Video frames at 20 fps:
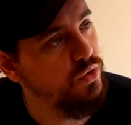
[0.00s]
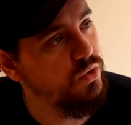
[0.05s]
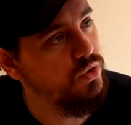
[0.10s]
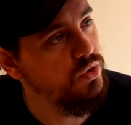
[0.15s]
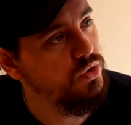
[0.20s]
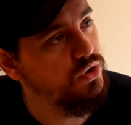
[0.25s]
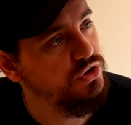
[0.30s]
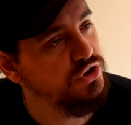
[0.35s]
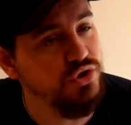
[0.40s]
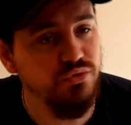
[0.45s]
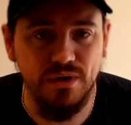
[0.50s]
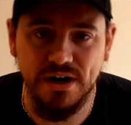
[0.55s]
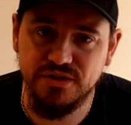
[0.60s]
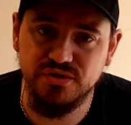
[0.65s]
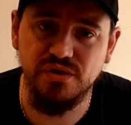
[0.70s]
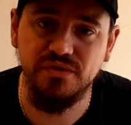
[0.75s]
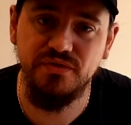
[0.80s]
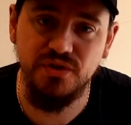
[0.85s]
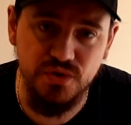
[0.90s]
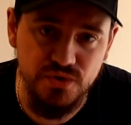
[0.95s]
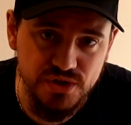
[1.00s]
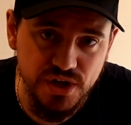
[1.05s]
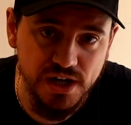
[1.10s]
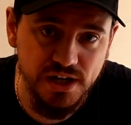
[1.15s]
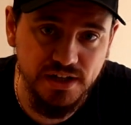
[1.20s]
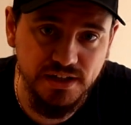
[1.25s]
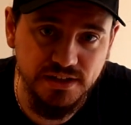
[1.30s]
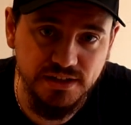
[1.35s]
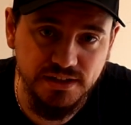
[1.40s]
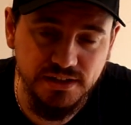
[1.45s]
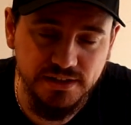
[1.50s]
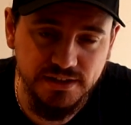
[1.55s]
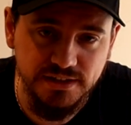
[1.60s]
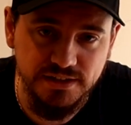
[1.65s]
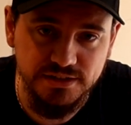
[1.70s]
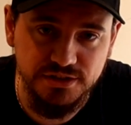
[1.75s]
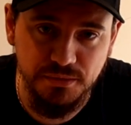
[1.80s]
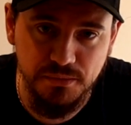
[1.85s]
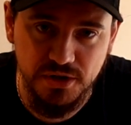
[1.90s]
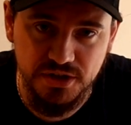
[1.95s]
or TheRetroFuture
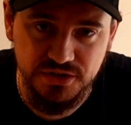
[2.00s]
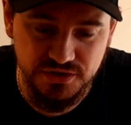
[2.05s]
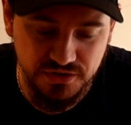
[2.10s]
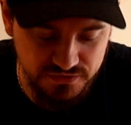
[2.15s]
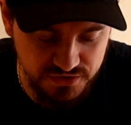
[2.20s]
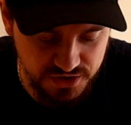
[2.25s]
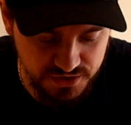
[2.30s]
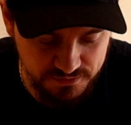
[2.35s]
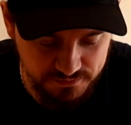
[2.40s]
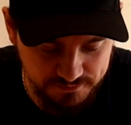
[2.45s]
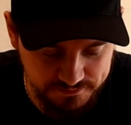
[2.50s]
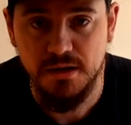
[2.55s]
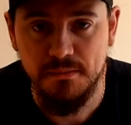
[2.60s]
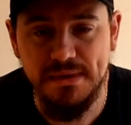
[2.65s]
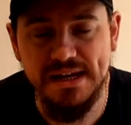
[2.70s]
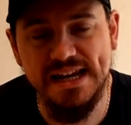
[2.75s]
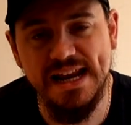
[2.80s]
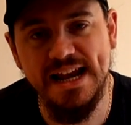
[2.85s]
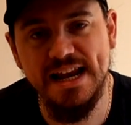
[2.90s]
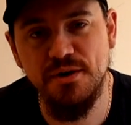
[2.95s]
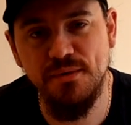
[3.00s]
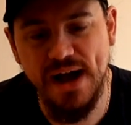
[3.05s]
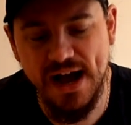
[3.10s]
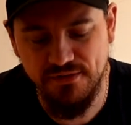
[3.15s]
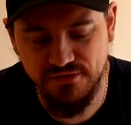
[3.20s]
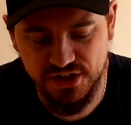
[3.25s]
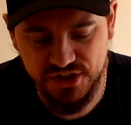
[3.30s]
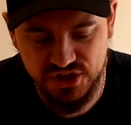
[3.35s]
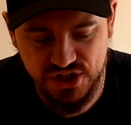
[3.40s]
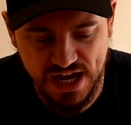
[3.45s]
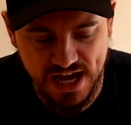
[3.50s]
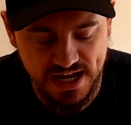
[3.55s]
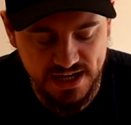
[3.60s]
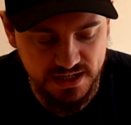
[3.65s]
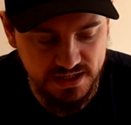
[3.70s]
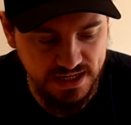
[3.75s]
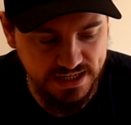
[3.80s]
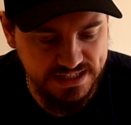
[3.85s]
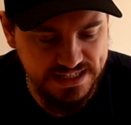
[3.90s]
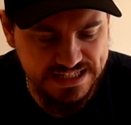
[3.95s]
to most of you. Me and Elliot were having a
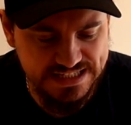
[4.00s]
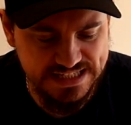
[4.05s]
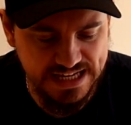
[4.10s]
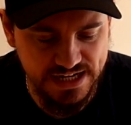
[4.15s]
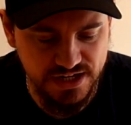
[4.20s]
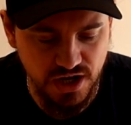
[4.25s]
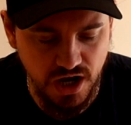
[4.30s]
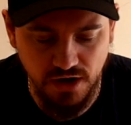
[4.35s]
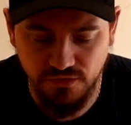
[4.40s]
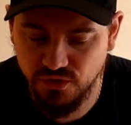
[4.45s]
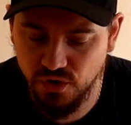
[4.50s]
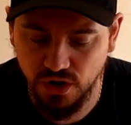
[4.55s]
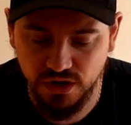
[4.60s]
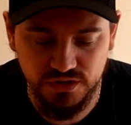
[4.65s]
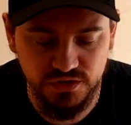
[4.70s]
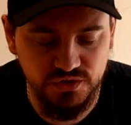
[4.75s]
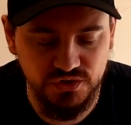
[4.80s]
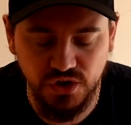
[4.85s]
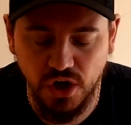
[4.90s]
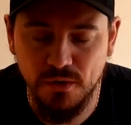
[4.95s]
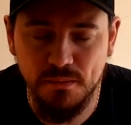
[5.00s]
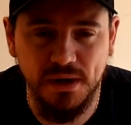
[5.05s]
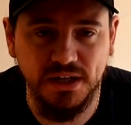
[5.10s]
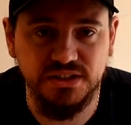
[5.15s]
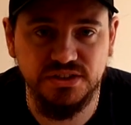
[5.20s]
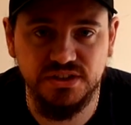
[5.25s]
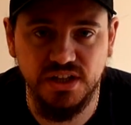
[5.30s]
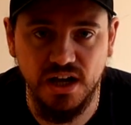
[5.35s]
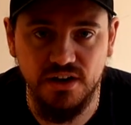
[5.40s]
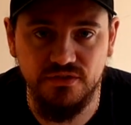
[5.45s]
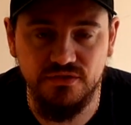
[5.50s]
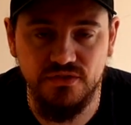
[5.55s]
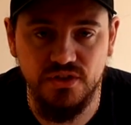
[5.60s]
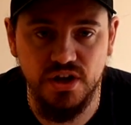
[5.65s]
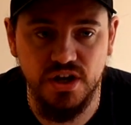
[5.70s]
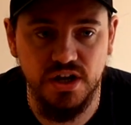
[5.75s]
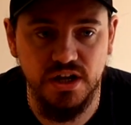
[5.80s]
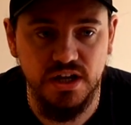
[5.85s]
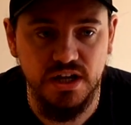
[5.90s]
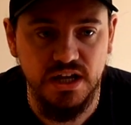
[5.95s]
chat, and he said, I've got so much stuff
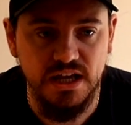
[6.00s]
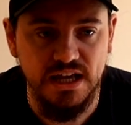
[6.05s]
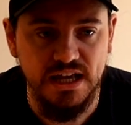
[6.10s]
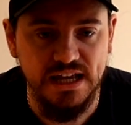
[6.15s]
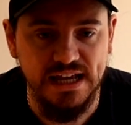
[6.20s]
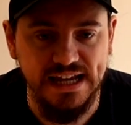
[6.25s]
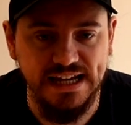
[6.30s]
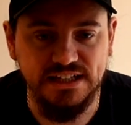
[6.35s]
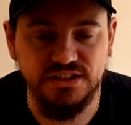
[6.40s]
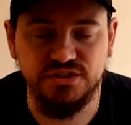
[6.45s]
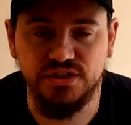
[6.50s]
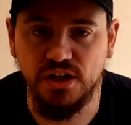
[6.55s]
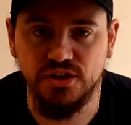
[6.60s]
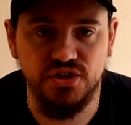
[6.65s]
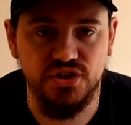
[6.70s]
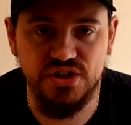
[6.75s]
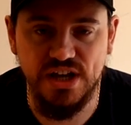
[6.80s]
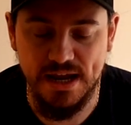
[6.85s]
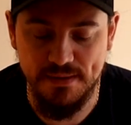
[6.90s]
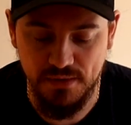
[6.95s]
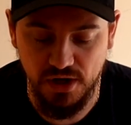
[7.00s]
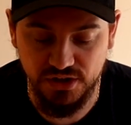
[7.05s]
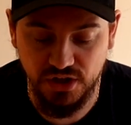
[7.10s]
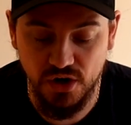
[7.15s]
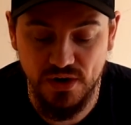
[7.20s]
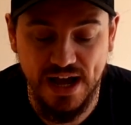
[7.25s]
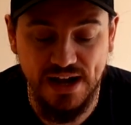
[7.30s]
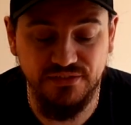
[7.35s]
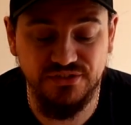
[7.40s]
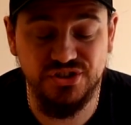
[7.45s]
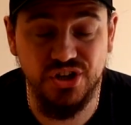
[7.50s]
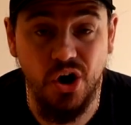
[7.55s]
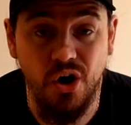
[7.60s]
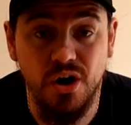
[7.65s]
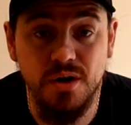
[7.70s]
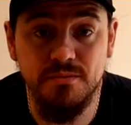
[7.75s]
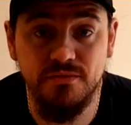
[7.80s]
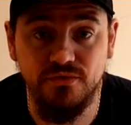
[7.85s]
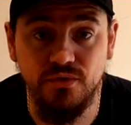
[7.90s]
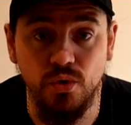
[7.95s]
that it's such a shame I don't have
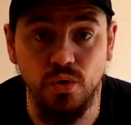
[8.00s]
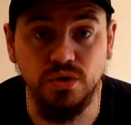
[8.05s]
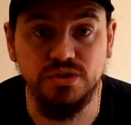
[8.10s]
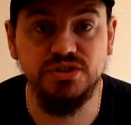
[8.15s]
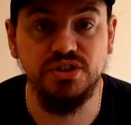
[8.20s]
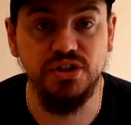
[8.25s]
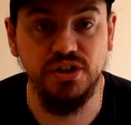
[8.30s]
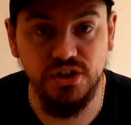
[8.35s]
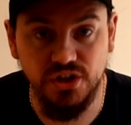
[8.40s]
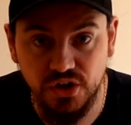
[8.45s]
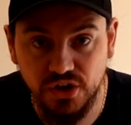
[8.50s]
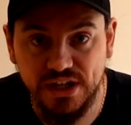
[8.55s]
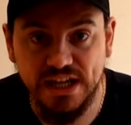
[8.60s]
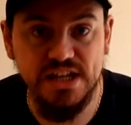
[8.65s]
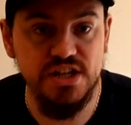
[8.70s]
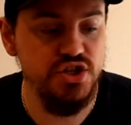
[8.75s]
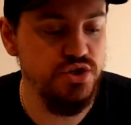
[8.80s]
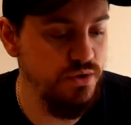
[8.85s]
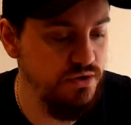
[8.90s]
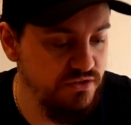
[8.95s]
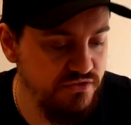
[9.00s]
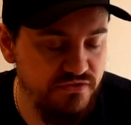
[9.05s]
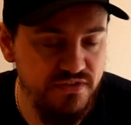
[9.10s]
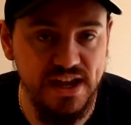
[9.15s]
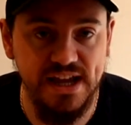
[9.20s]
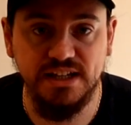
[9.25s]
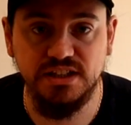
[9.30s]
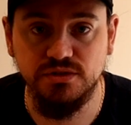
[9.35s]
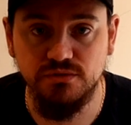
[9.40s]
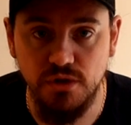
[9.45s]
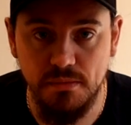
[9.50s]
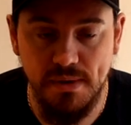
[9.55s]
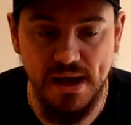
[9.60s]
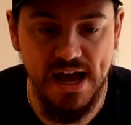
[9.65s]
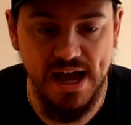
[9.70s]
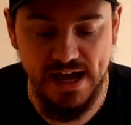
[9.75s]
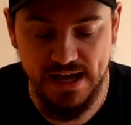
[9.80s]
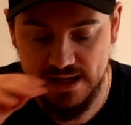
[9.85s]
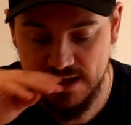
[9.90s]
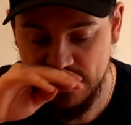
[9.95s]
time for to look into and fix and
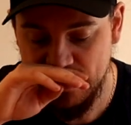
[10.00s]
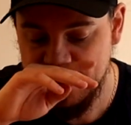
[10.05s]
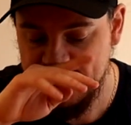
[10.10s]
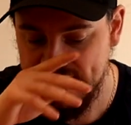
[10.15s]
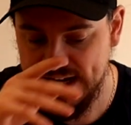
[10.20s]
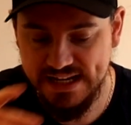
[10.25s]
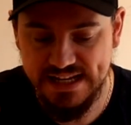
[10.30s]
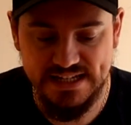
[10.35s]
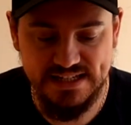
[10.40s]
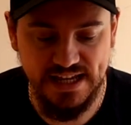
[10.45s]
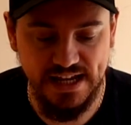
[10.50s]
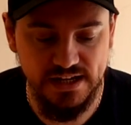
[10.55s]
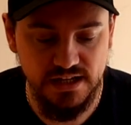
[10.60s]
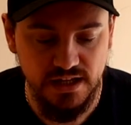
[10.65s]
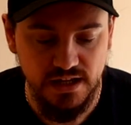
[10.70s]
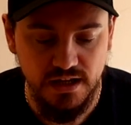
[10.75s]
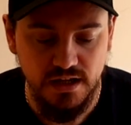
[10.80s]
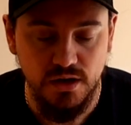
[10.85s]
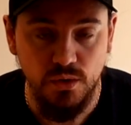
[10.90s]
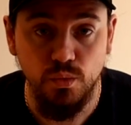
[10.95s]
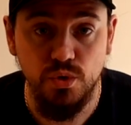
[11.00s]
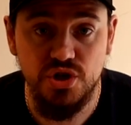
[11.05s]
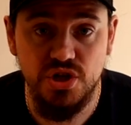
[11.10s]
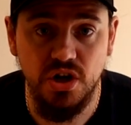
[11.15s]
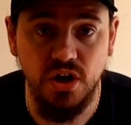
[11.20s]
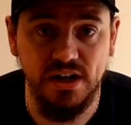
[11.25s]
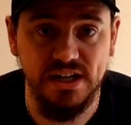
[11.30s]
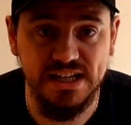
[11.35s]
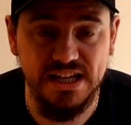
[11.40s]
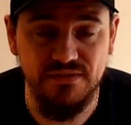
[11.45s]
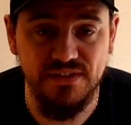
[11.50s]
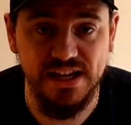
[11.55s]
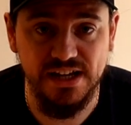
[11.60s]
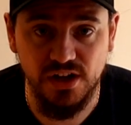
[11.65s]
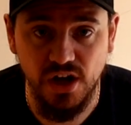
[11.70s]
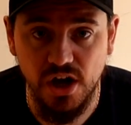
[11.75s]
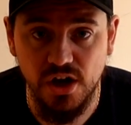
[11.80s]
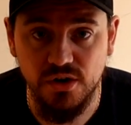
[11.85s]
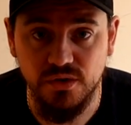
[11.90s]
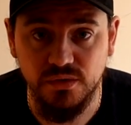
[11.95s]
repair. And he said, would you like to give it a
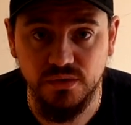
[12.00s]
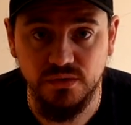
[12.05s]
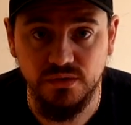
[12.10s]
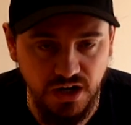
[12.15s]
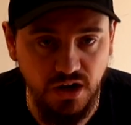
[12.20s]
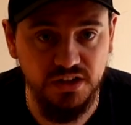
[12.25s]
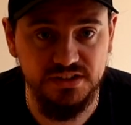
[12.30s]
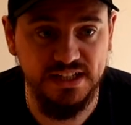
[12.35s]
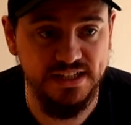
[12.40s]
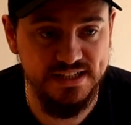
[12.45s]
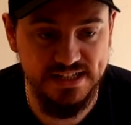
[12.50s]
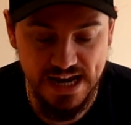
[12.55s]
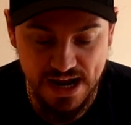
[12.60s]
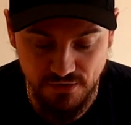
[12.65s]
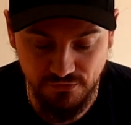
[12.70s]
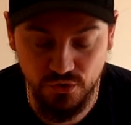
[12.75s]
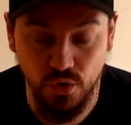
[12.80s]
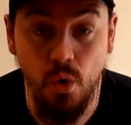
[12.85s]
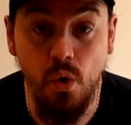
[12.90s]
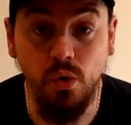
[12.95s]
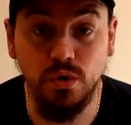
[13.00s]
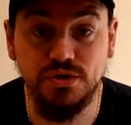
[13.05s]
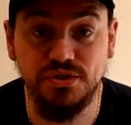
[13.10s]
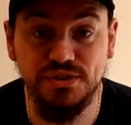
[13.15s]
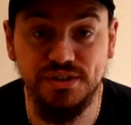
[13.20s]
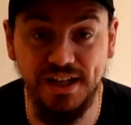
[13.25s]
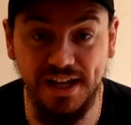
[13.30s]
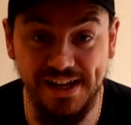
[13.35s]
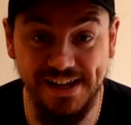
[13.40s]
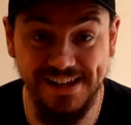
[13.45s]
go? I said, yeah, of course.